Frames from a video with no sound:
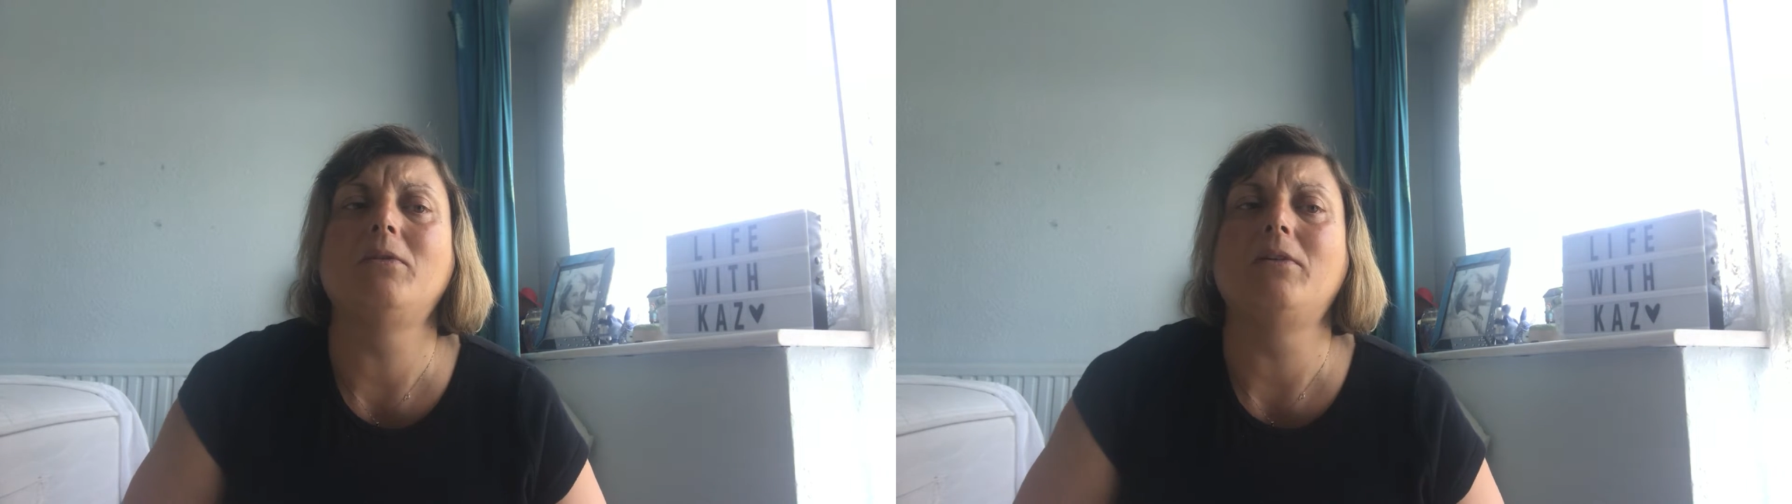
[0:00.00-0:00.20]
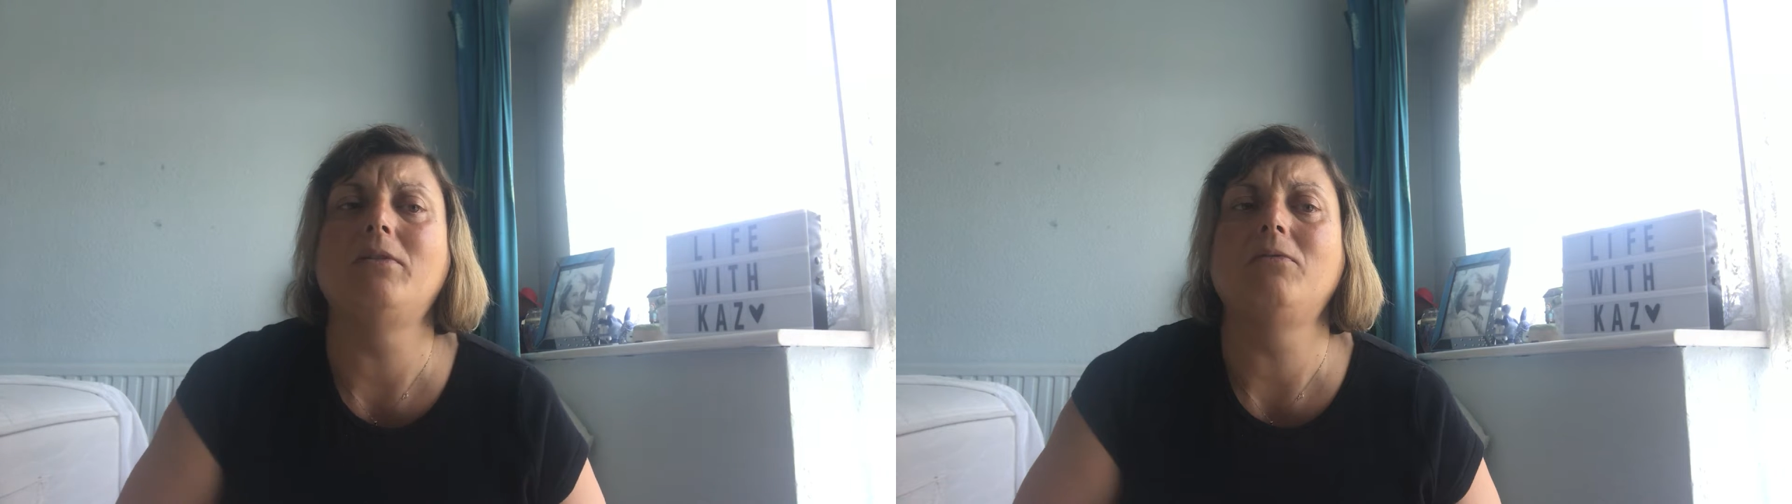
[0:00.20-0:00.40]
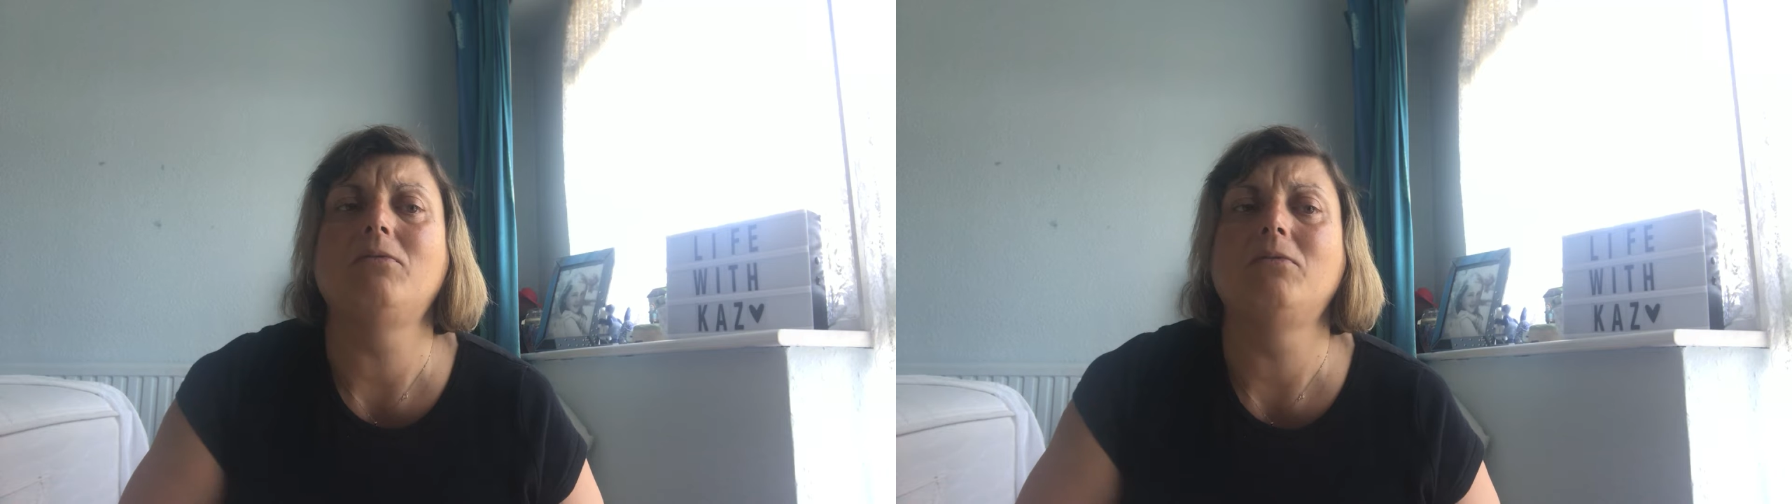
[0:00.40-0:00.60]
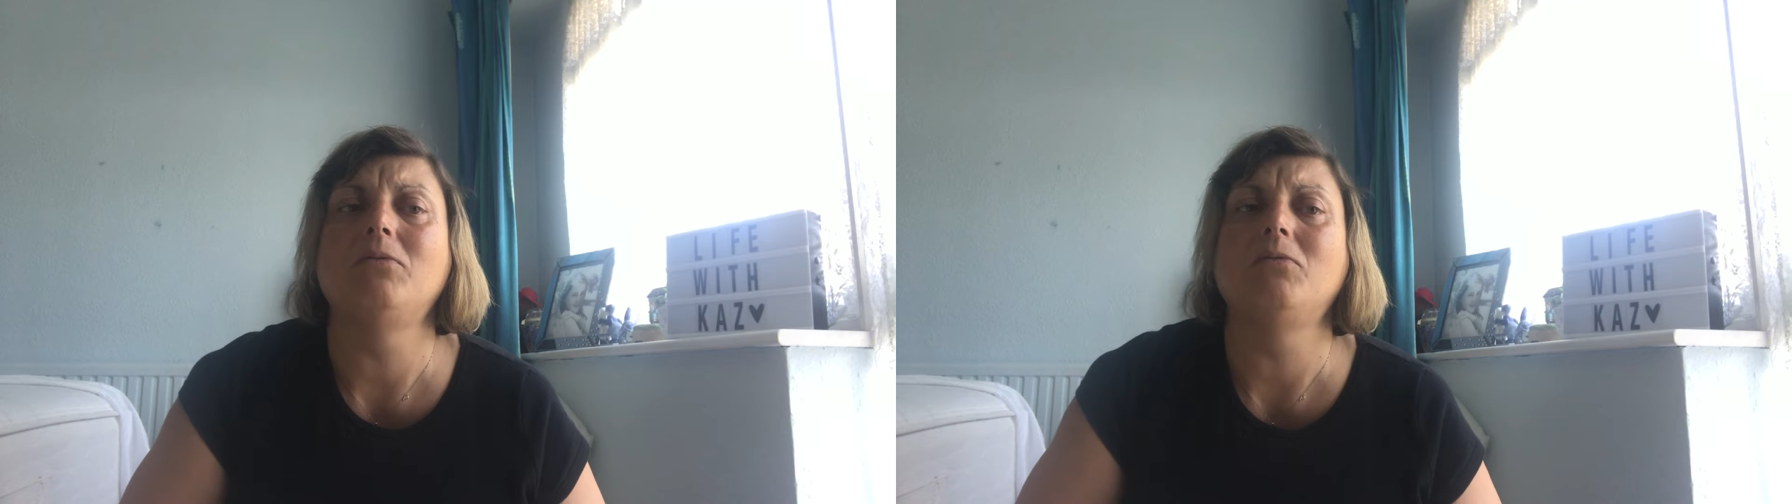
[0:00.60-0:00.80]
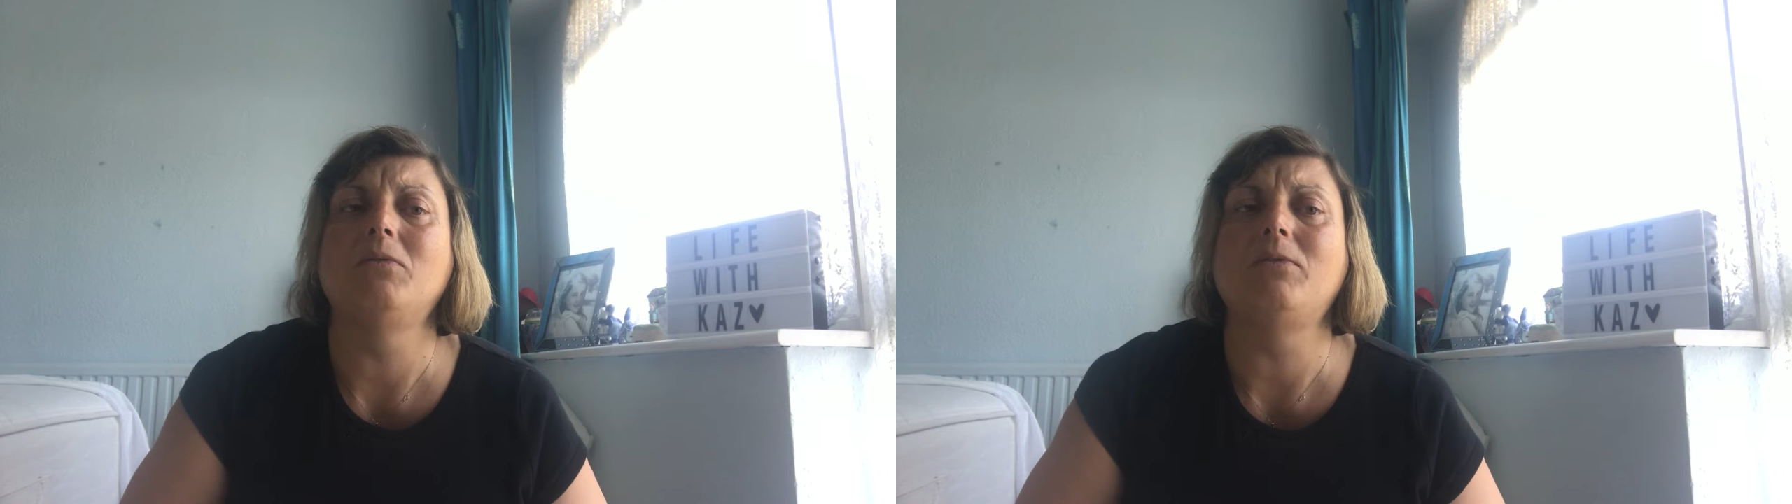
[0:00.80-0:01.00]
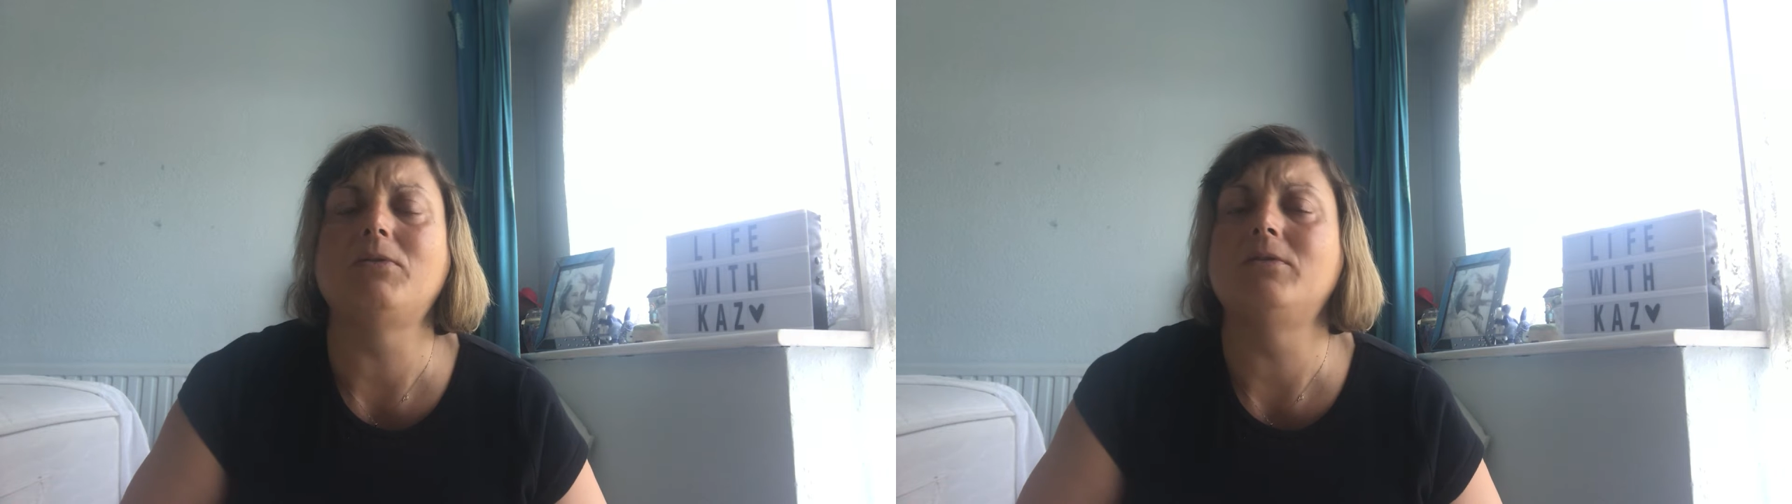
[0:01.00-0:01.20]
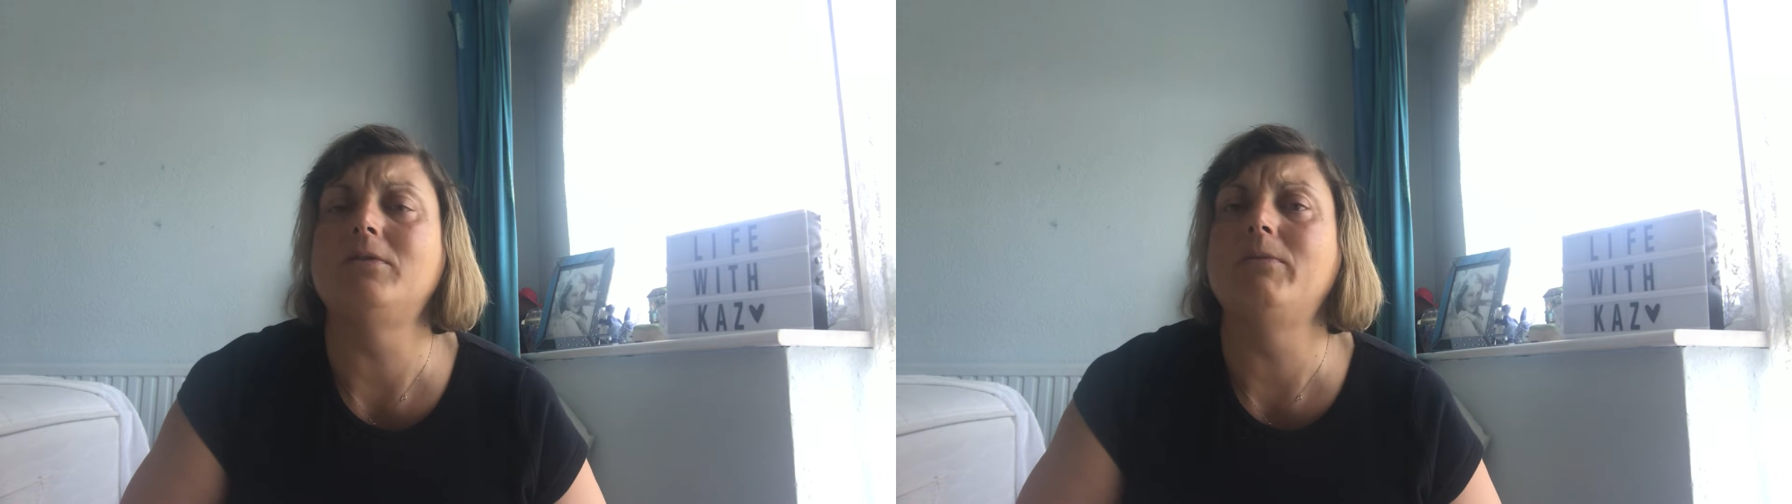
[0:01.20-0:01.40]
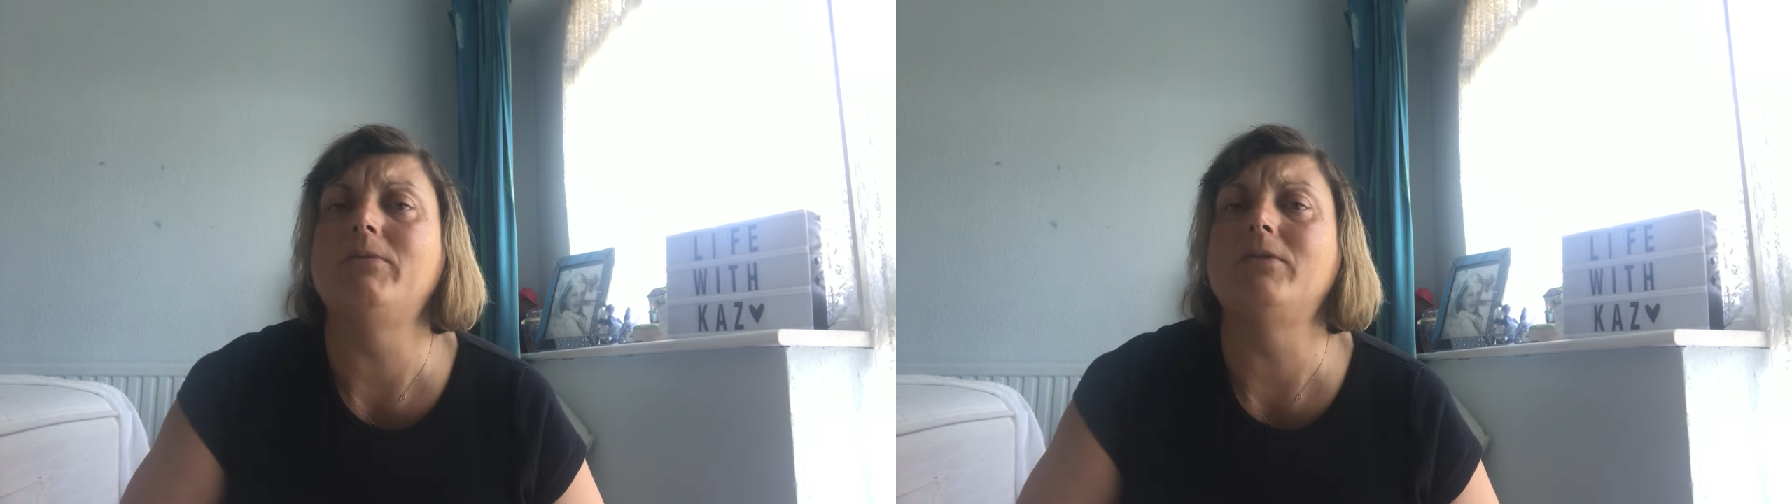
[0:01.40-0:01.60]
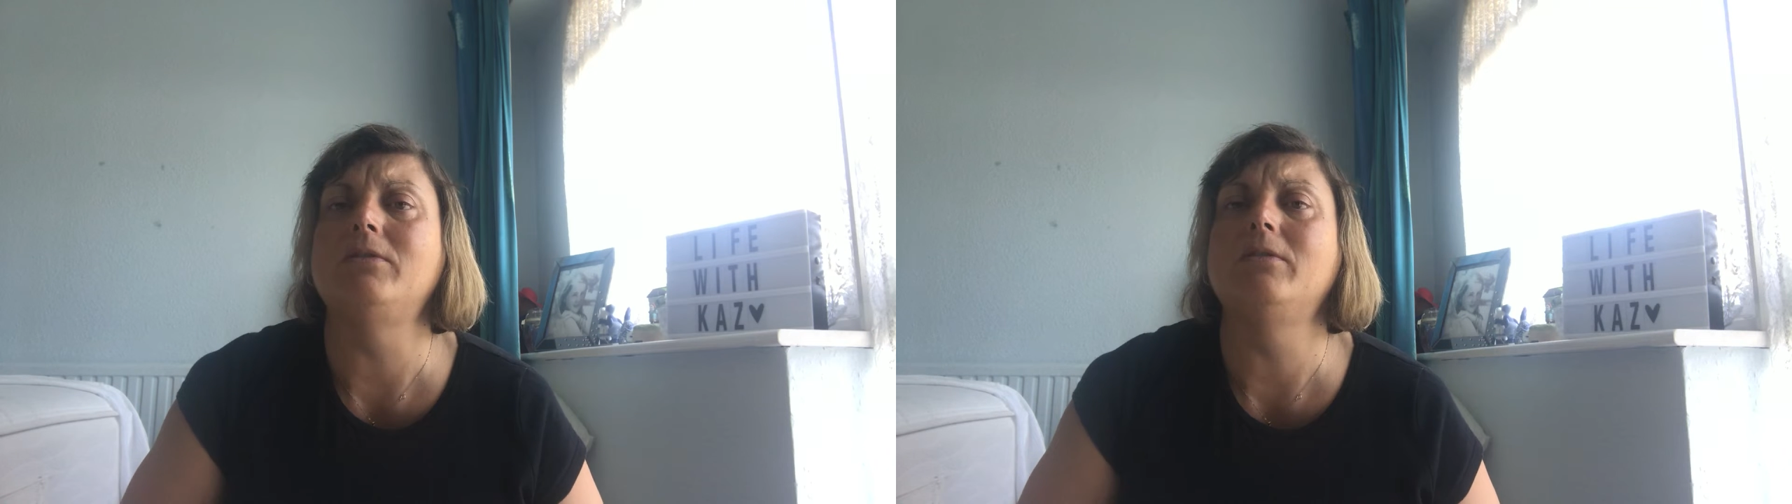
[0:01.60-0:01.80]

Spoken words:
I think when I was on swimming roles,